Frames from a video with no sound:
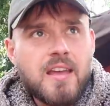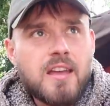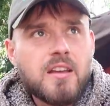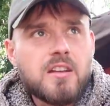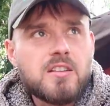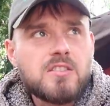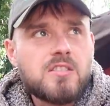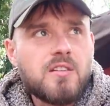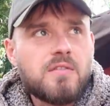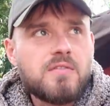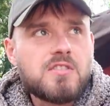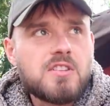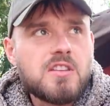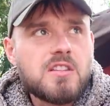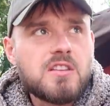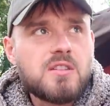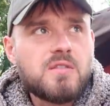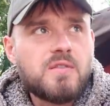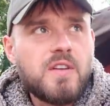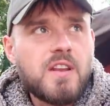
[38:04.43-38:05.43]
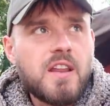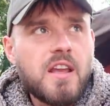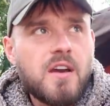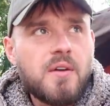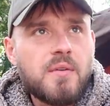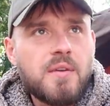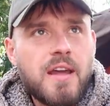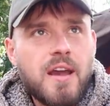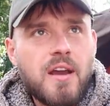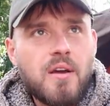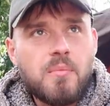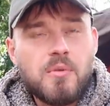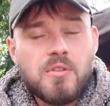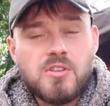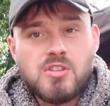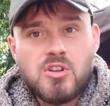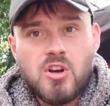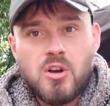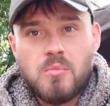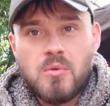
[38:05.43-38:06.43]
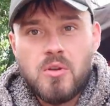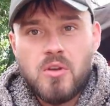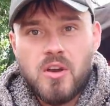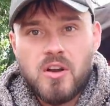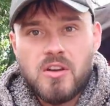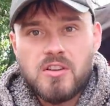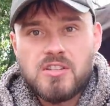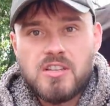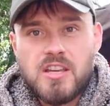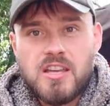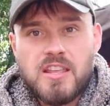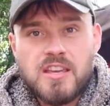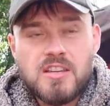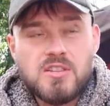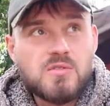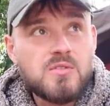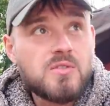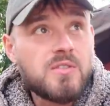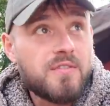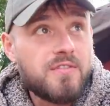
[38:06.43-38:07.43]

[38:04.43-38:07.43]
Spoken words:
because obviously this video now, by the time you guys see this,